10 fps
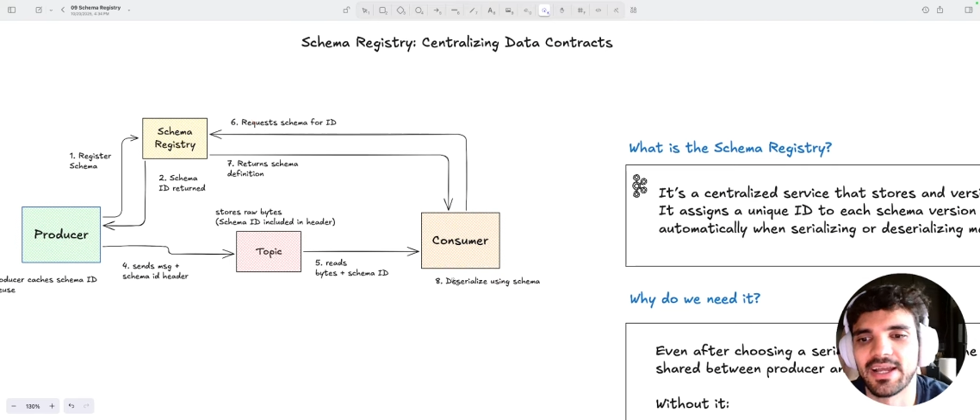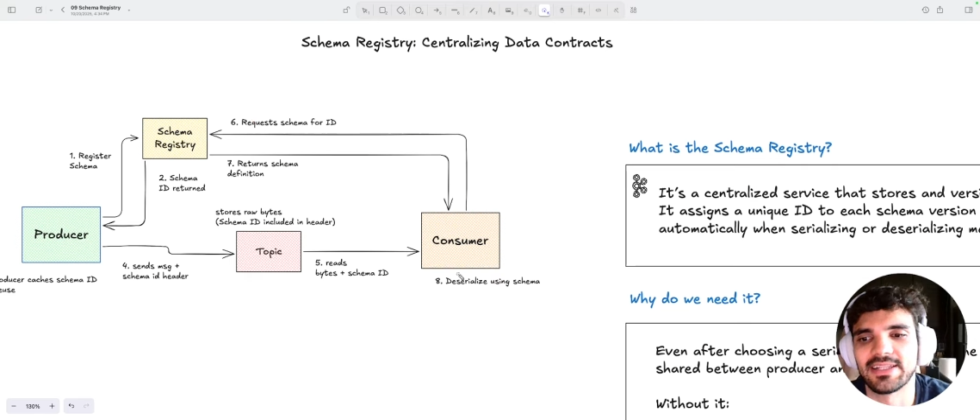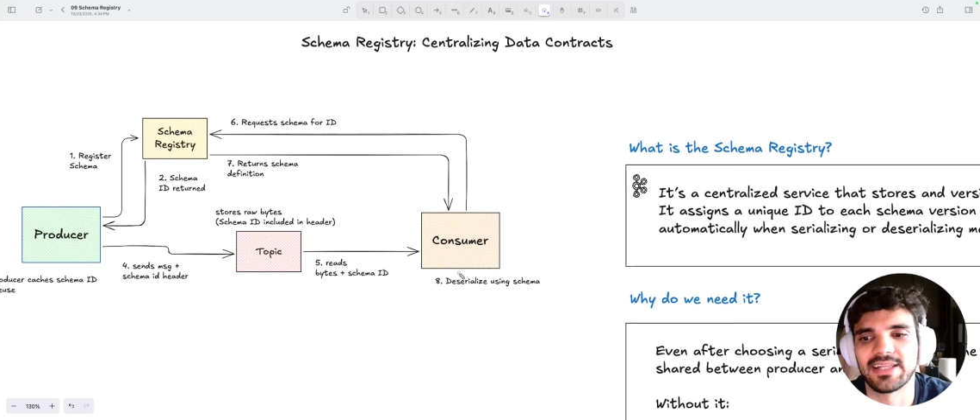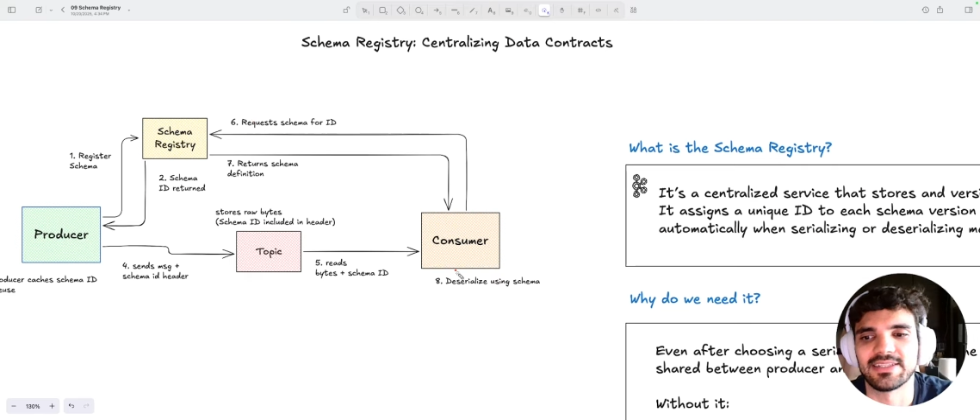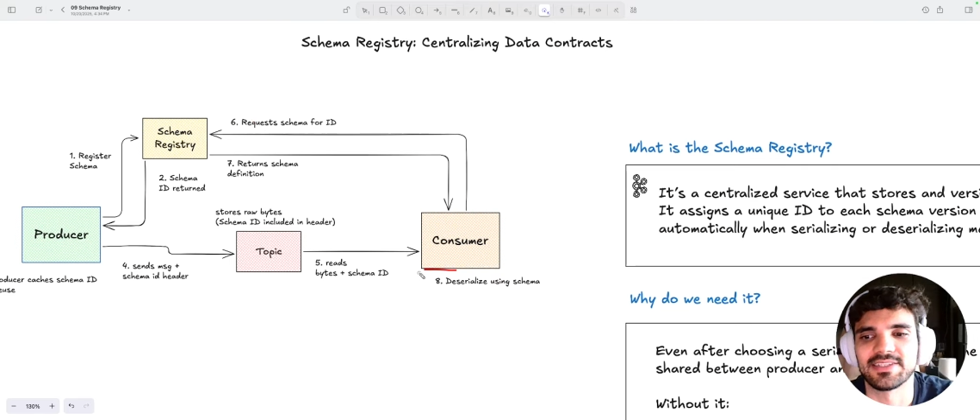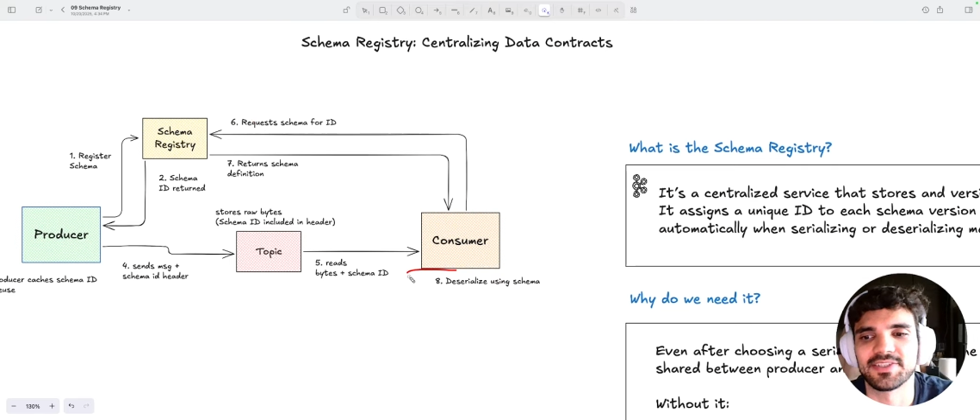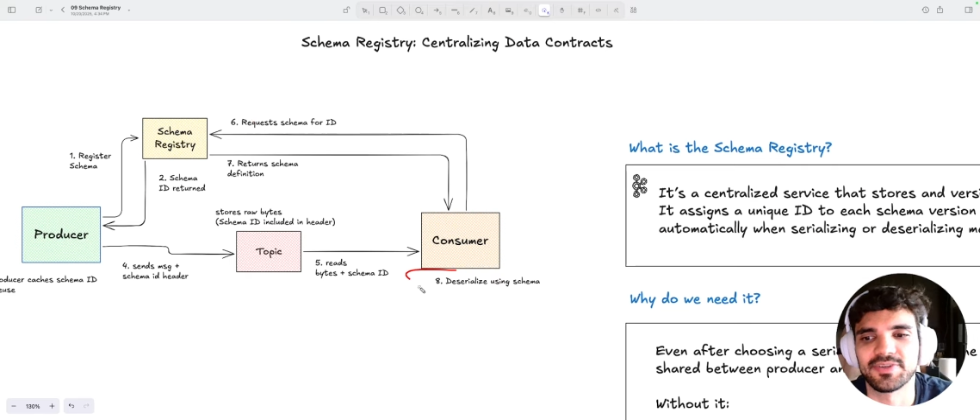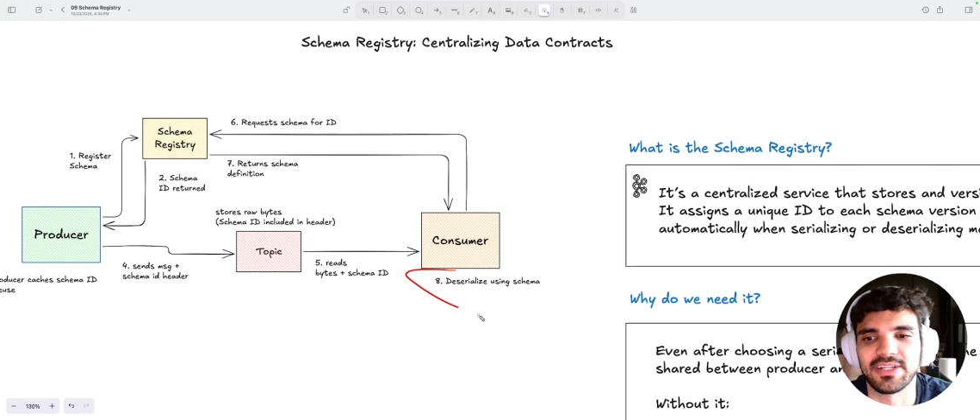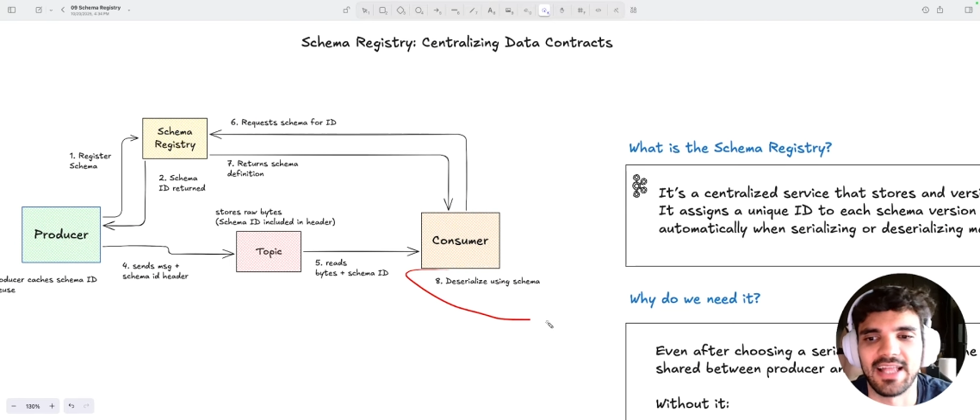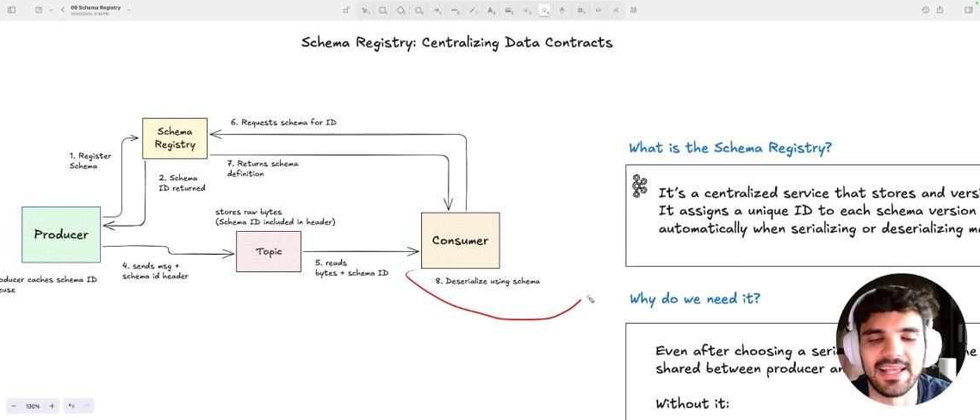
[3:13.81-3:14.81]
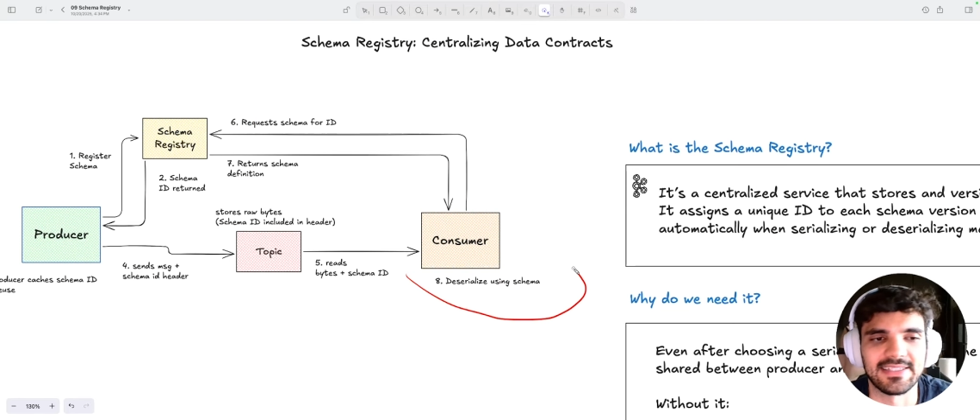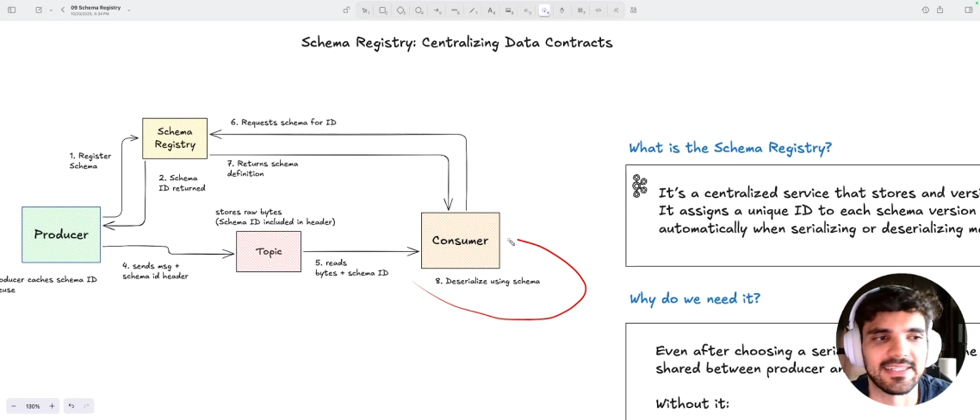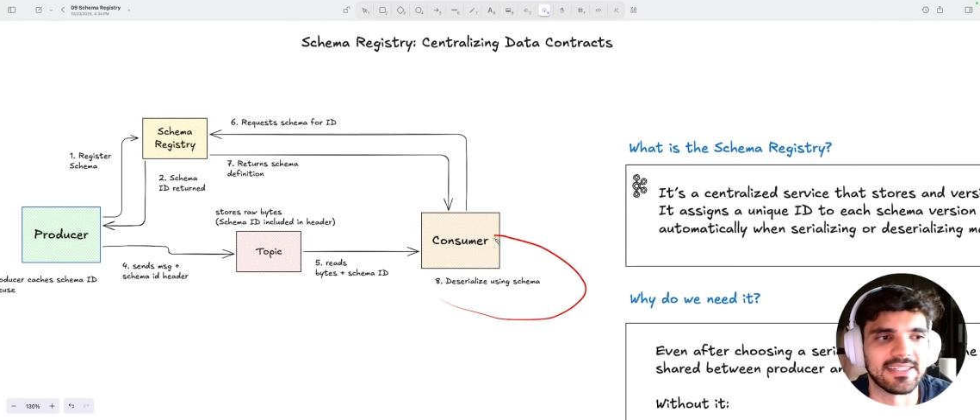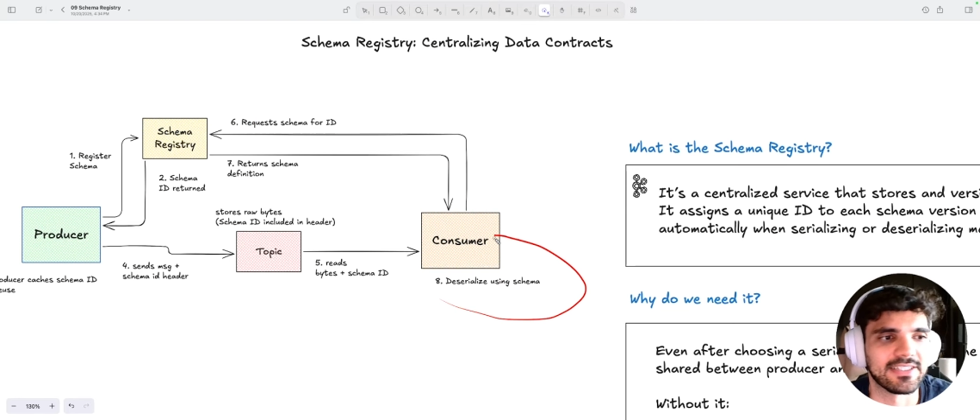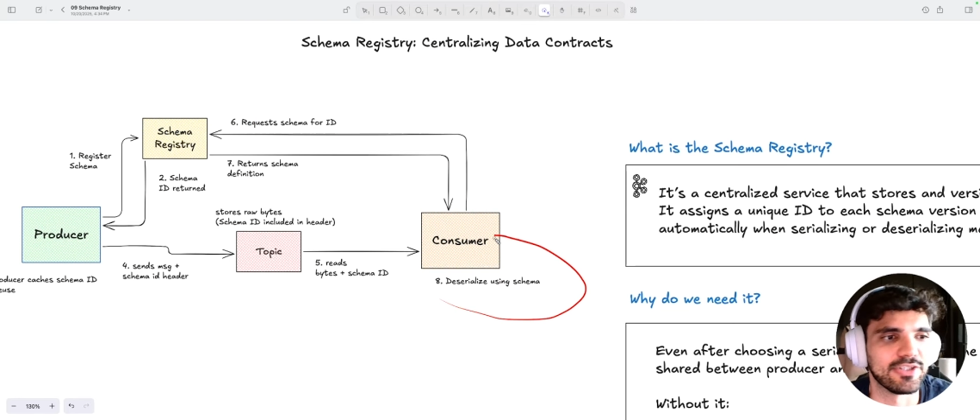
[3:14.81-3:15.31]
and then deserialize
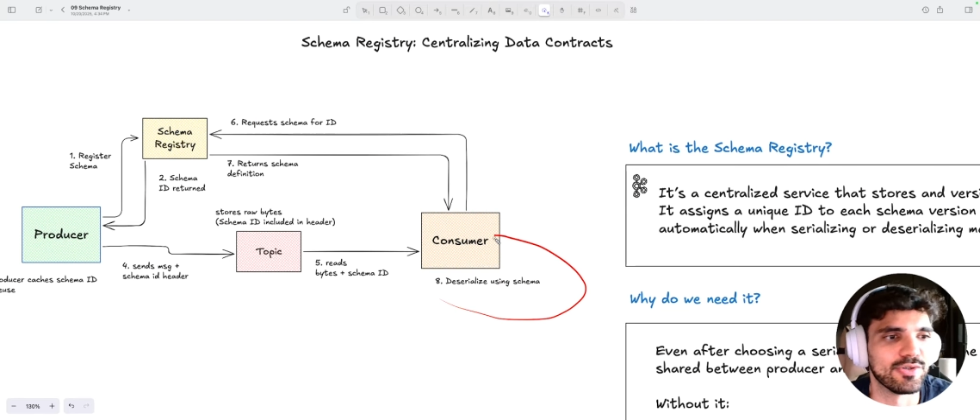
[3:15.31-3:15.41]
it